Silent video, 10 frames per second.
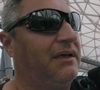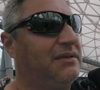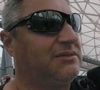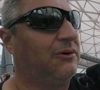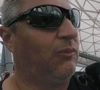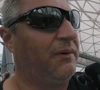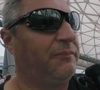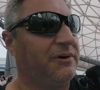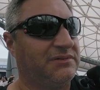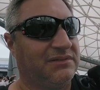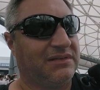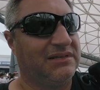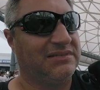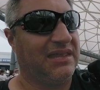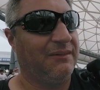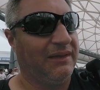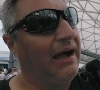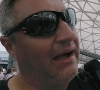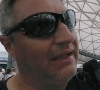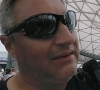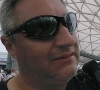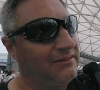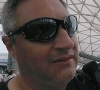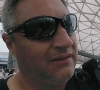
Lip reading: So one person is going to stay behind